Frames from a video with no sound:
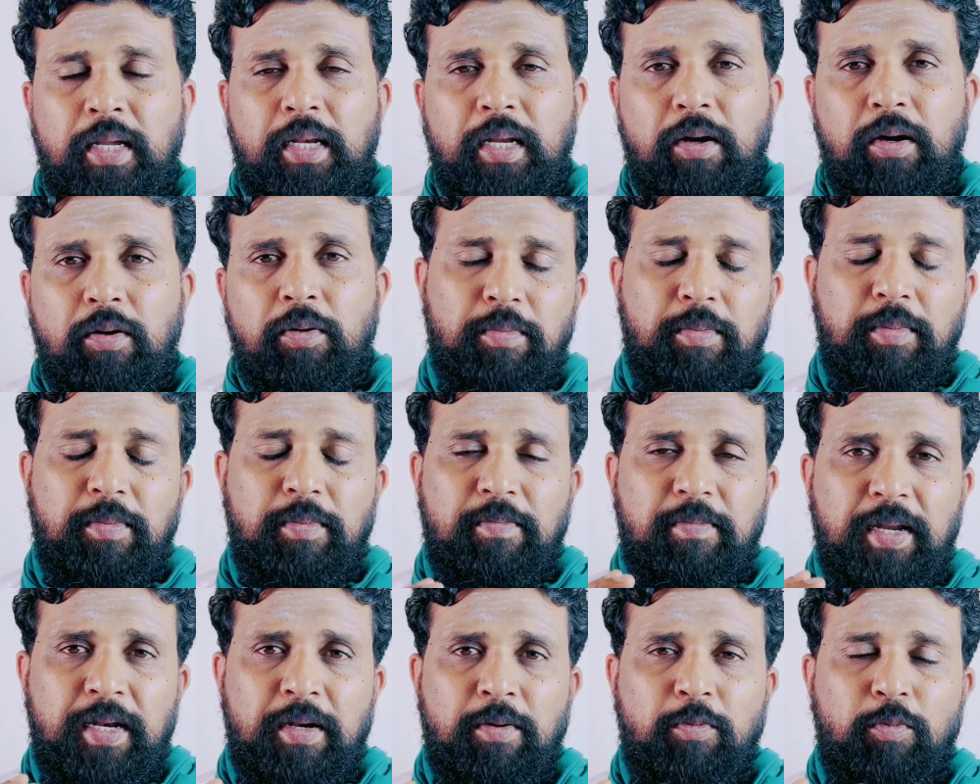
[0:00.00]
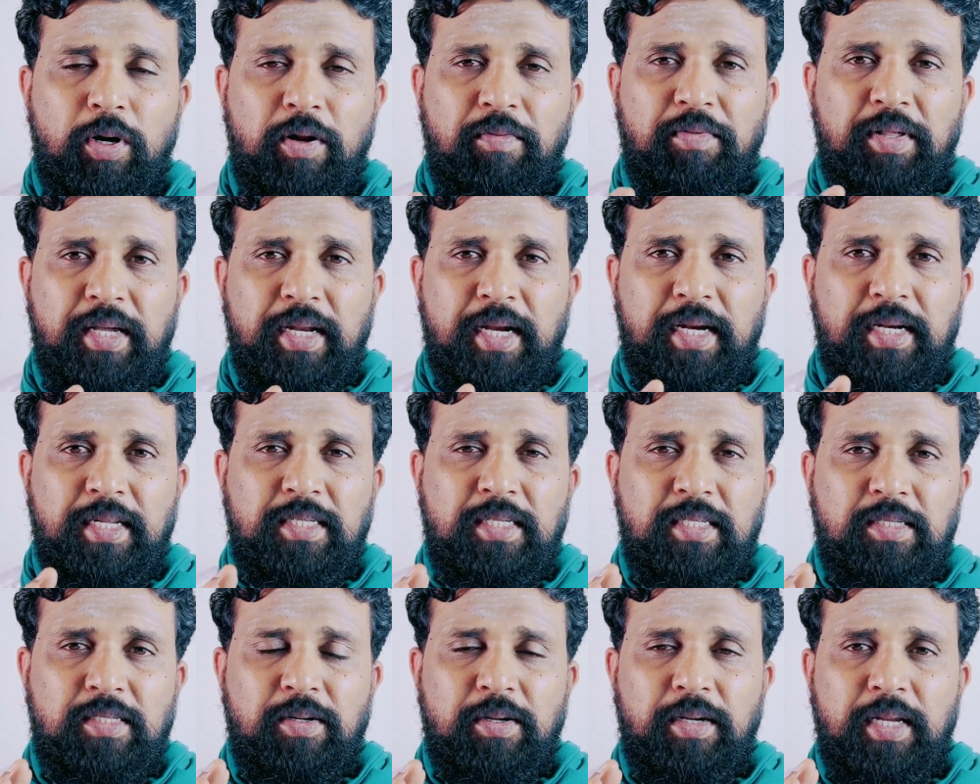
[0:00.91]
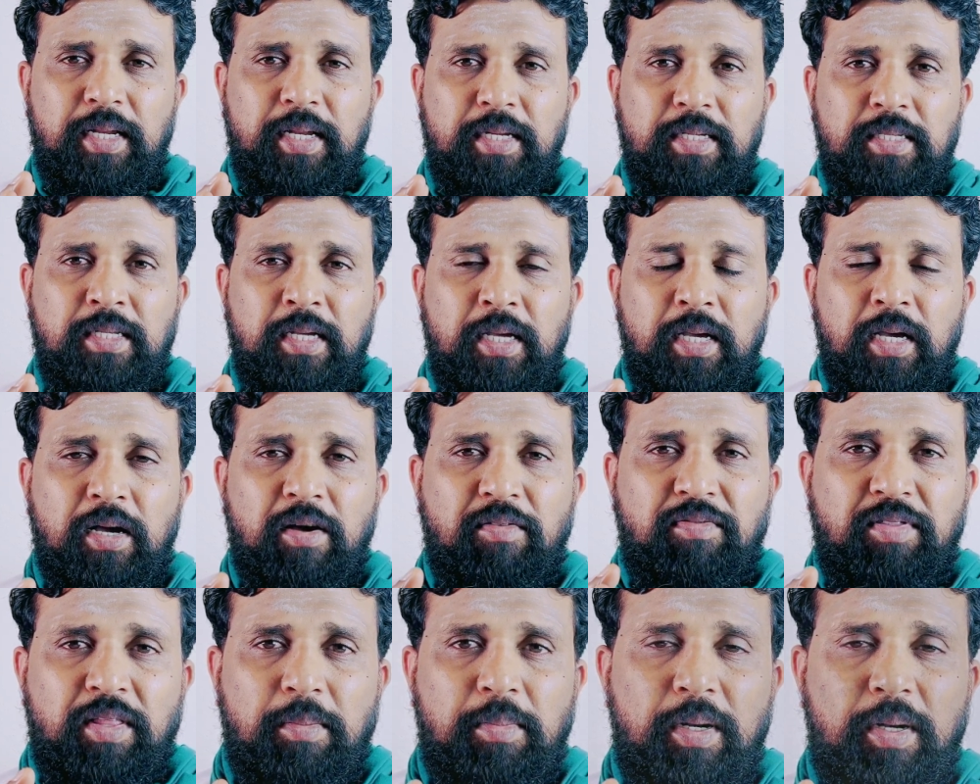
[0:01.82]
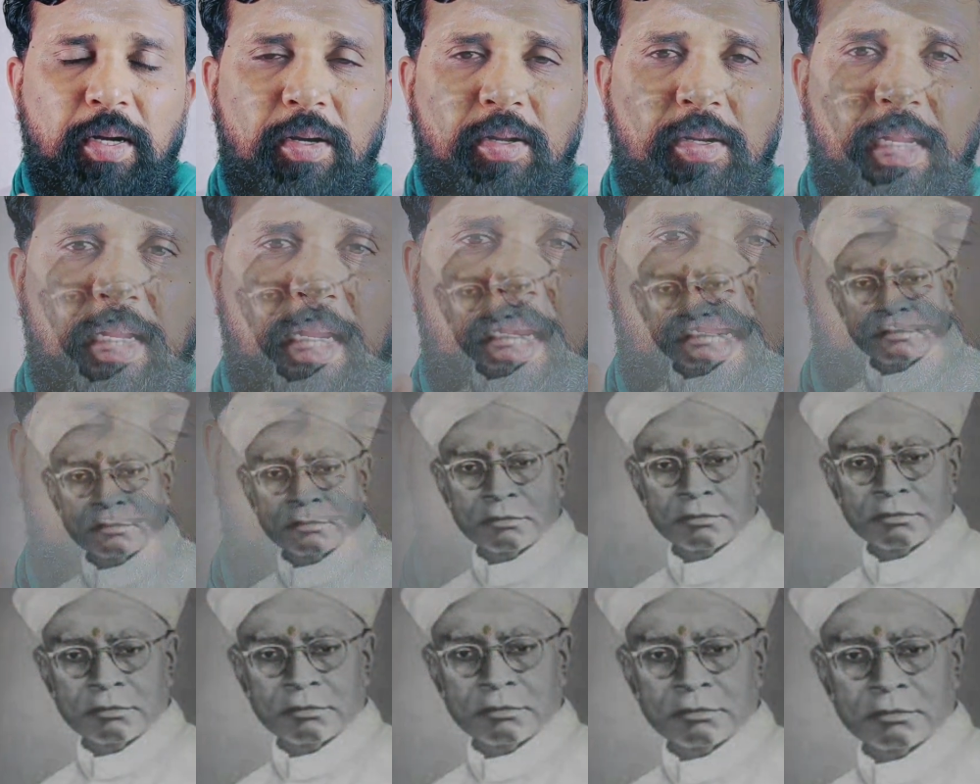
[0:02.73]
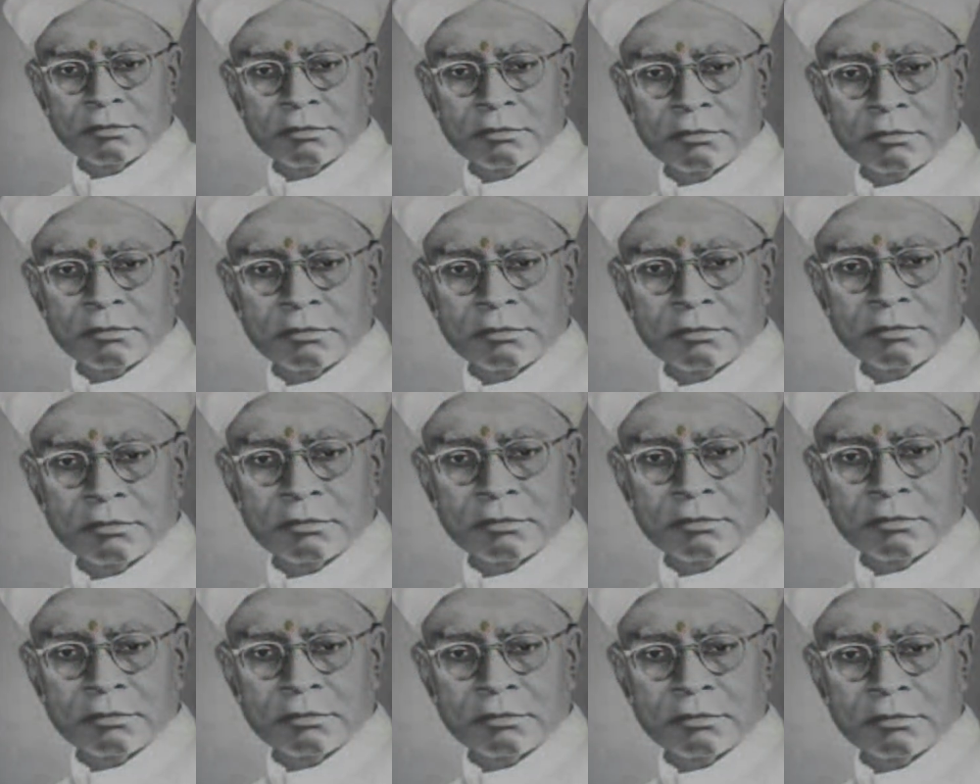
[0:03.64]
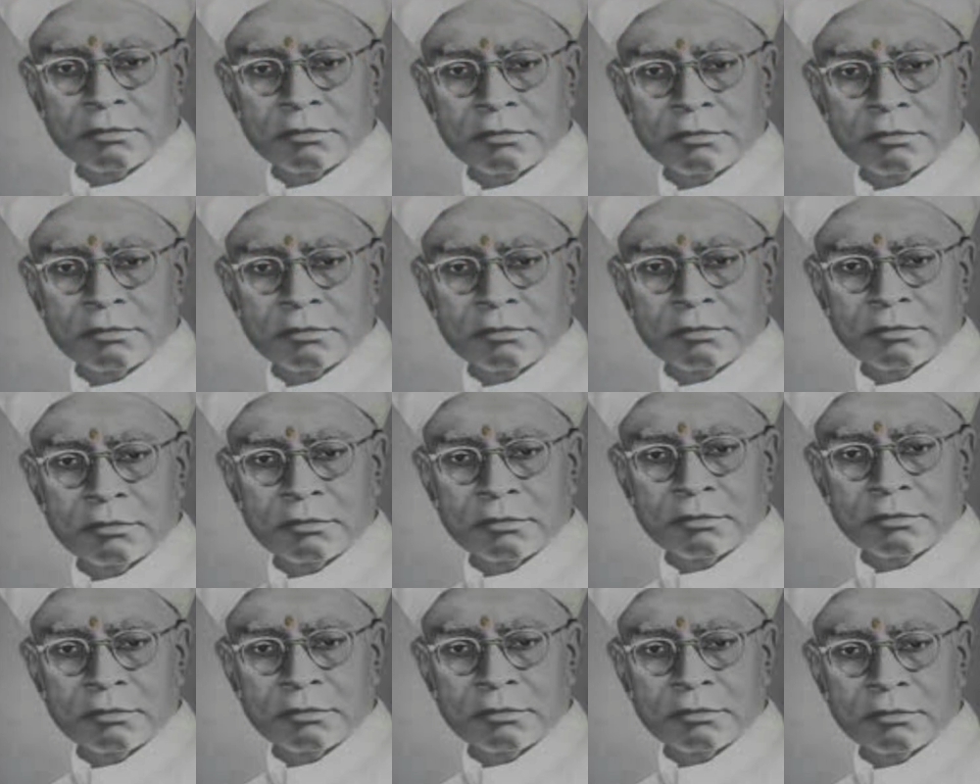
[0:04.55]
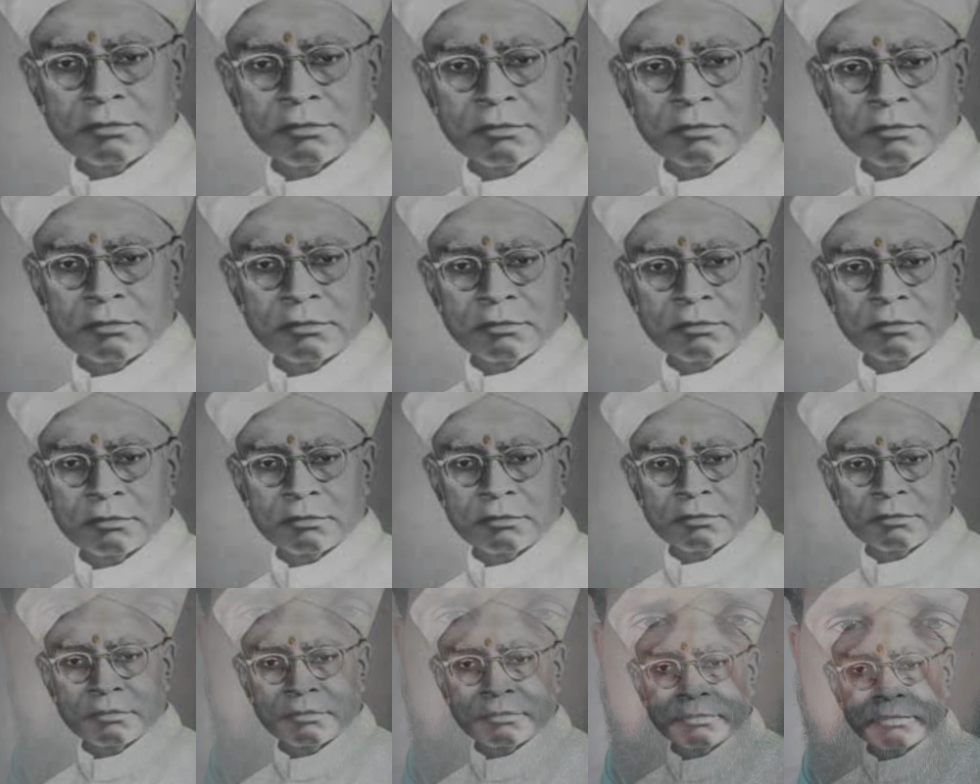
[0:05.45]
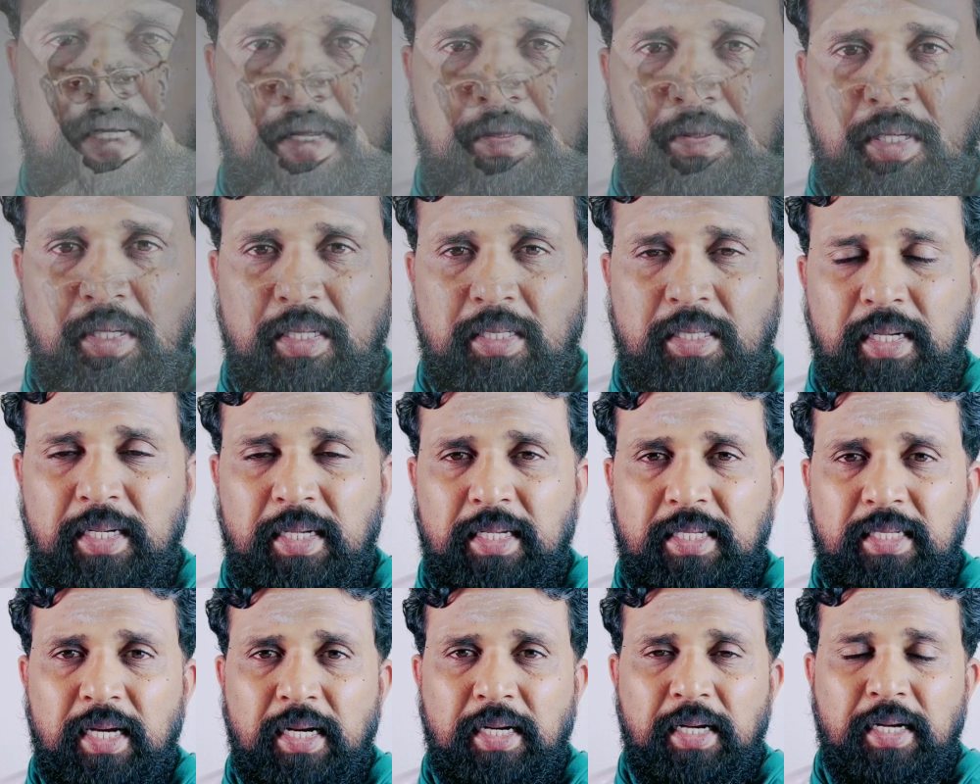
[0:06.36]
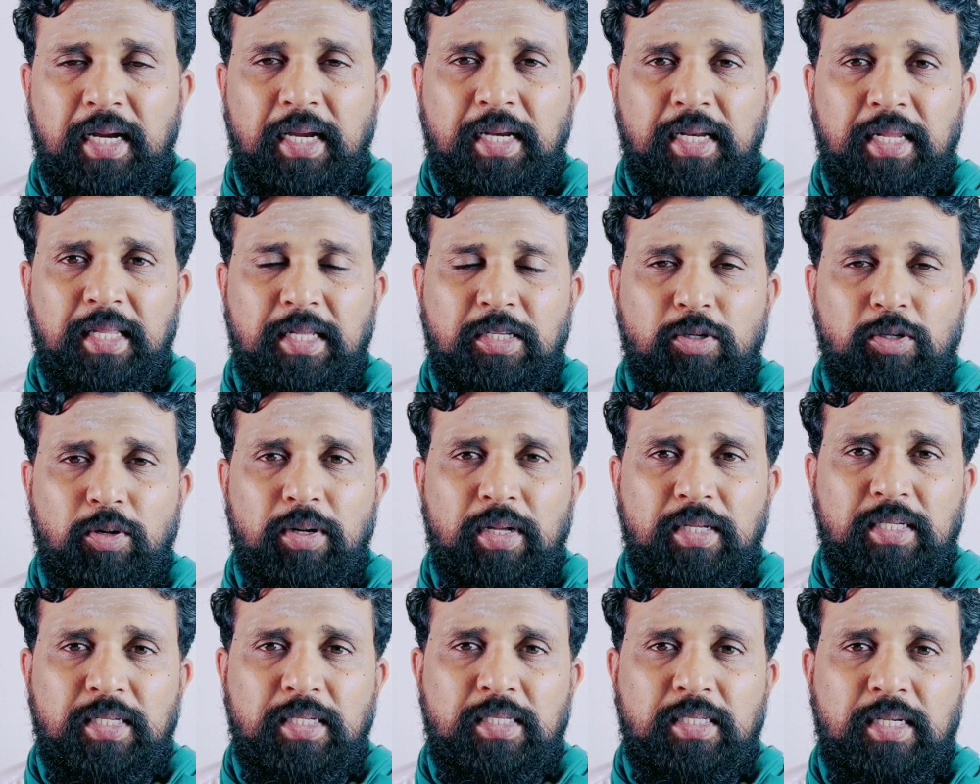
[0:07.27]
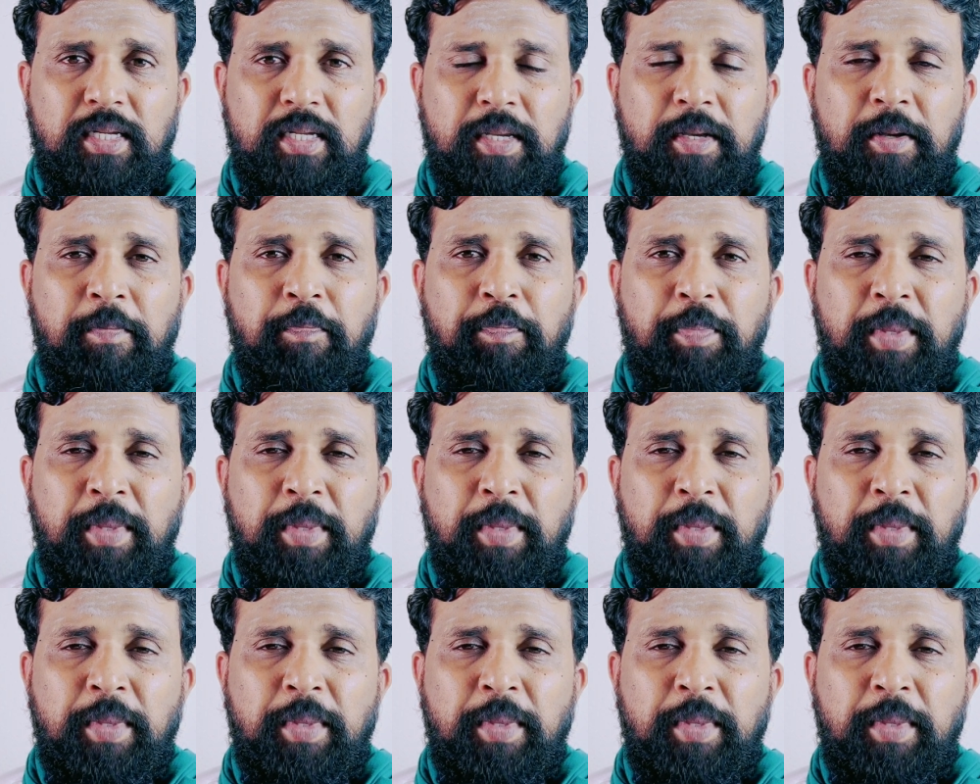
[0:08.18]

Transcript: Now, when one of the greatest historians of Tamil Nadu, Neelakanta Sastri, he started reading stone inscriptions and copperplate inscriptions, and he started writing the Chola's history.